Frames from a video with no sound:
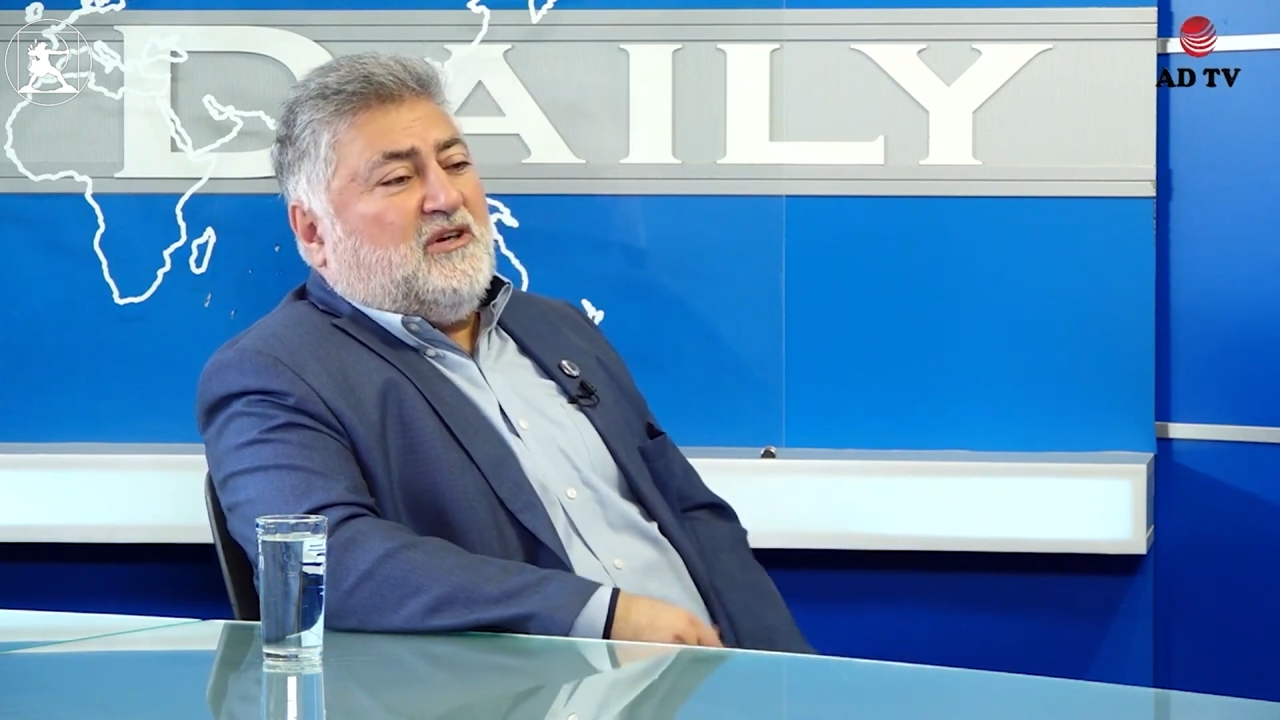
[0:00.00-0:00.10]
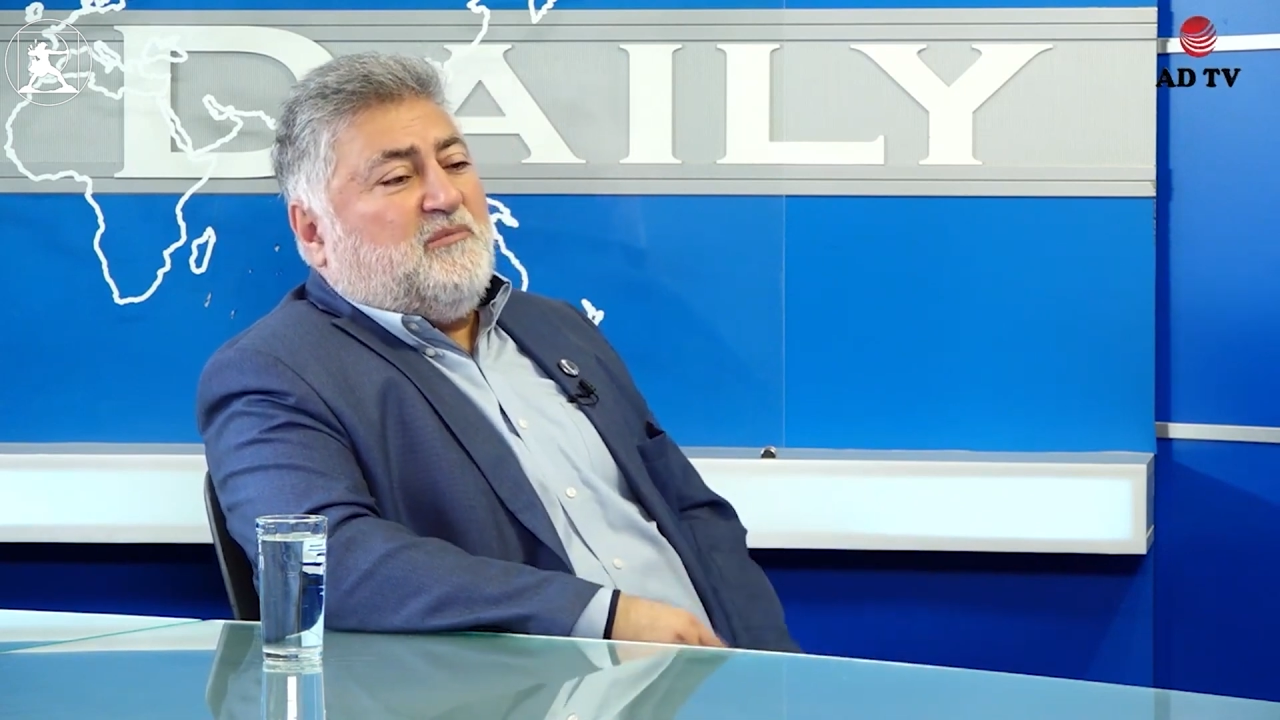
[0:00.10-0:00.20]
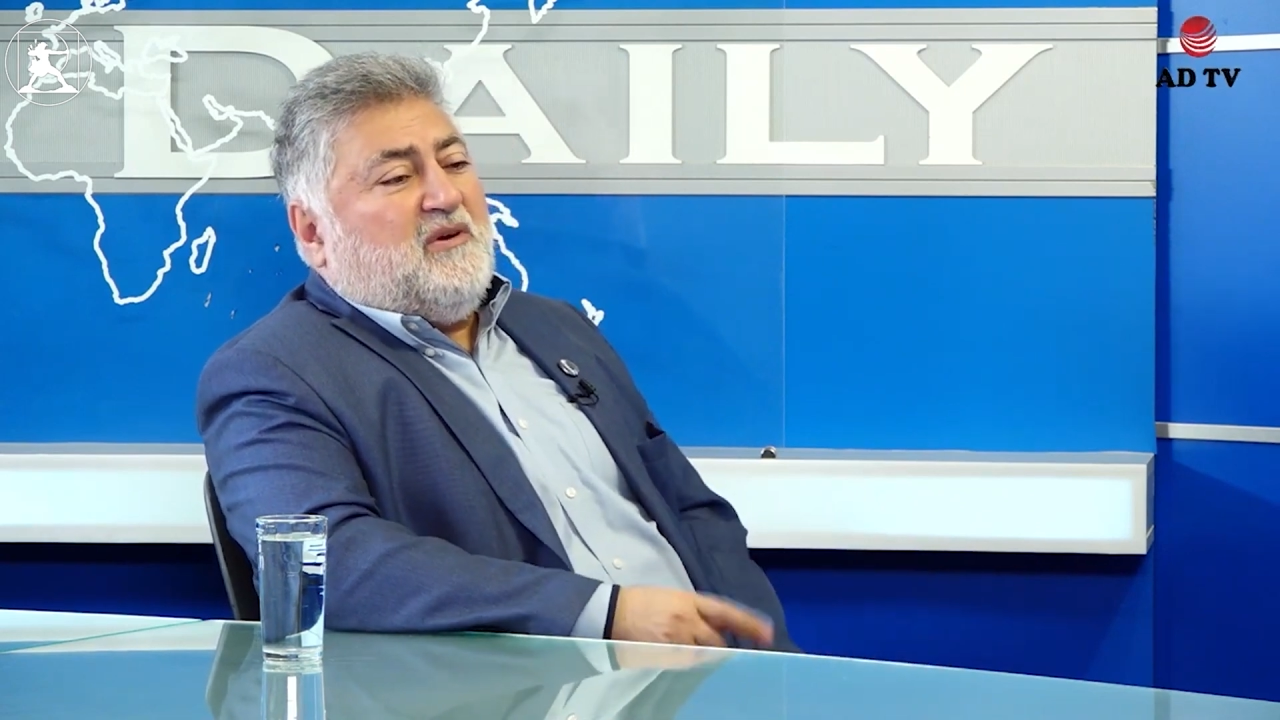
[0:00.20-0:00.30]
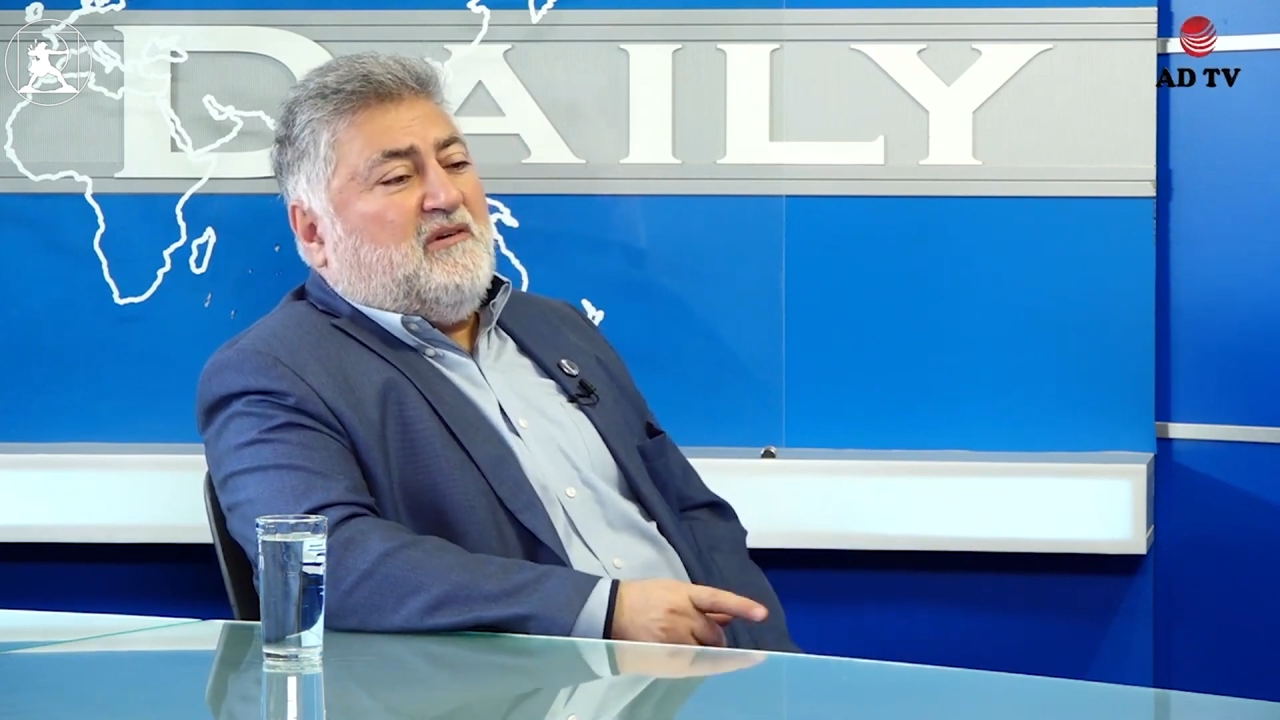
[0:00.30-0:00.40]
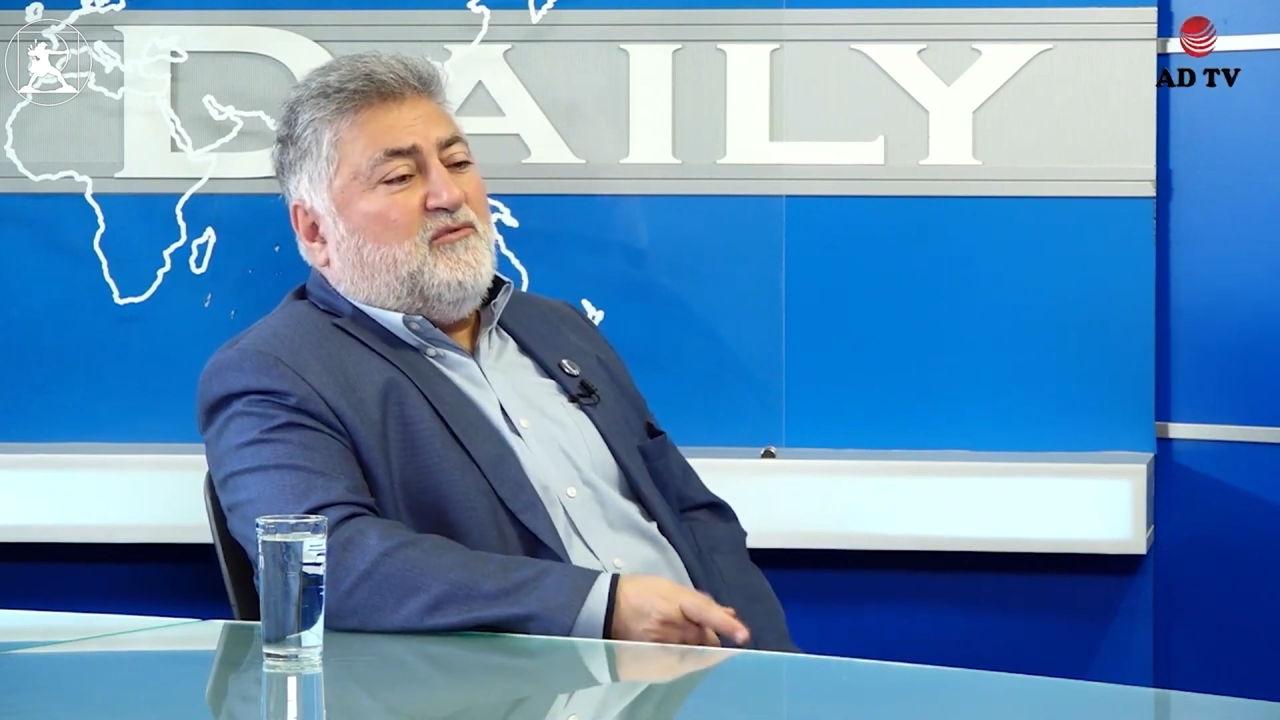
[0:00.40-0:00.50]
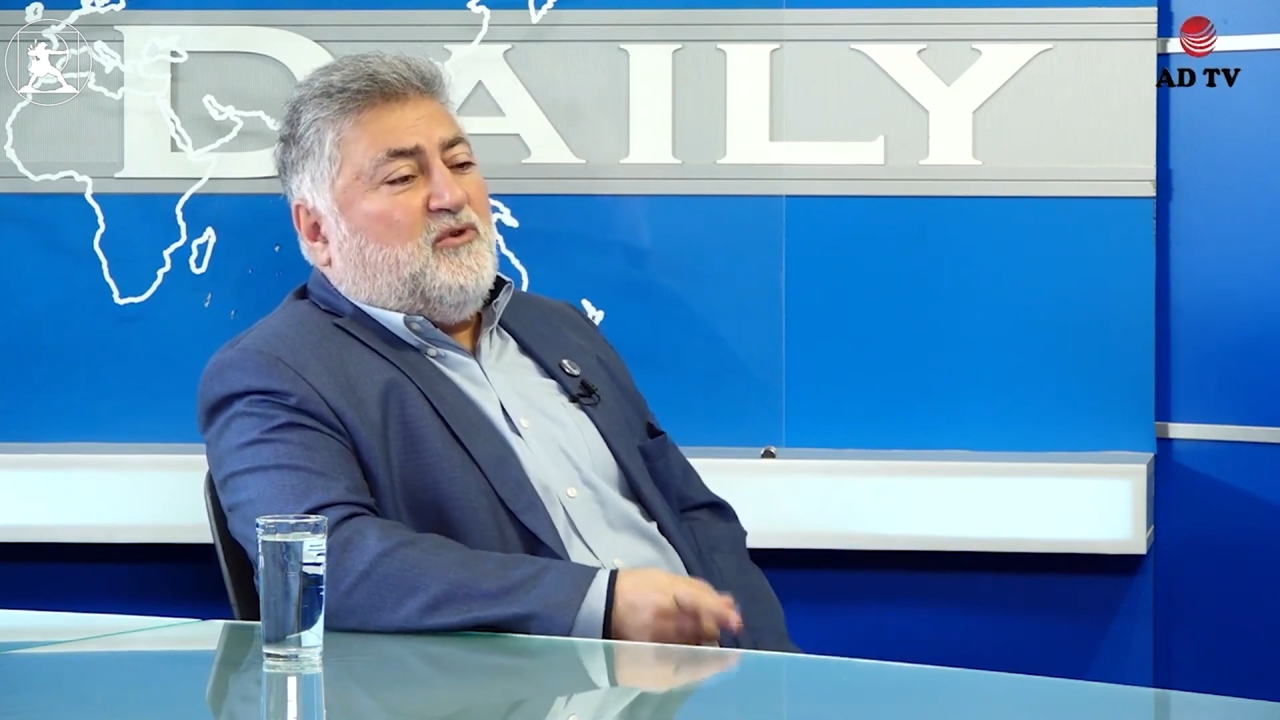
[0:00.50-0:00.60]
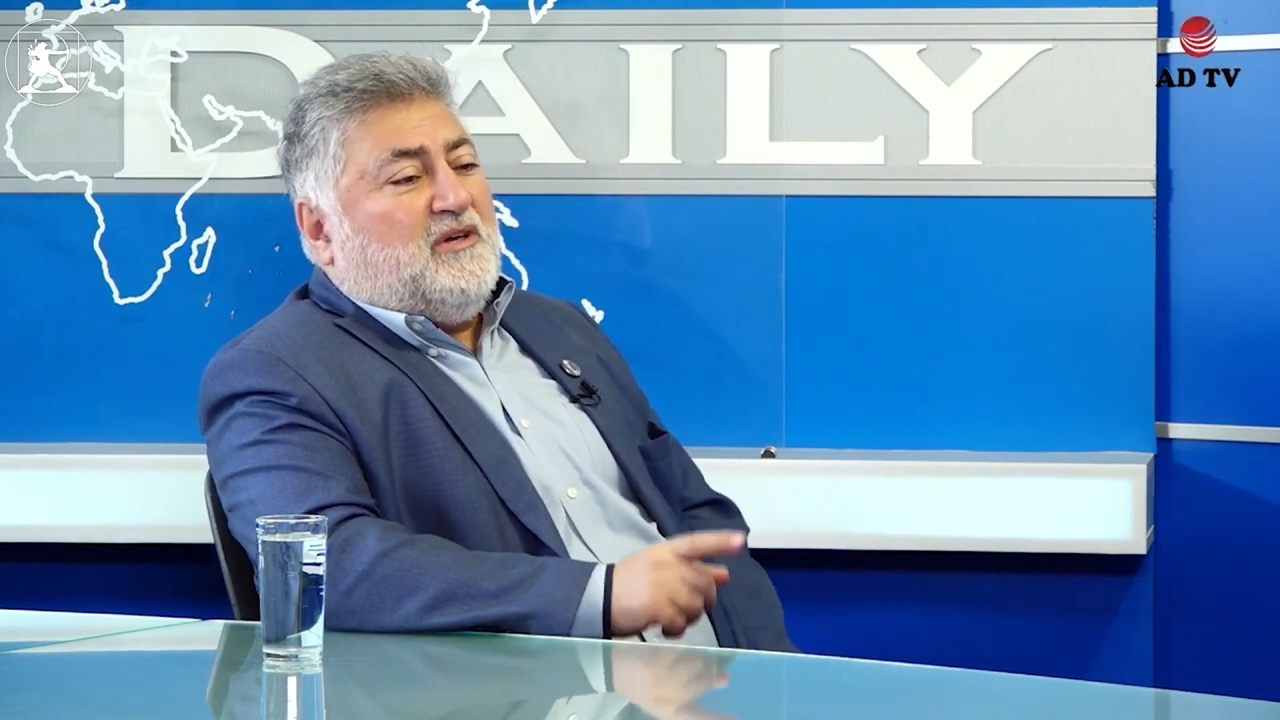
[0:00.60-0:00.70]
of Armenia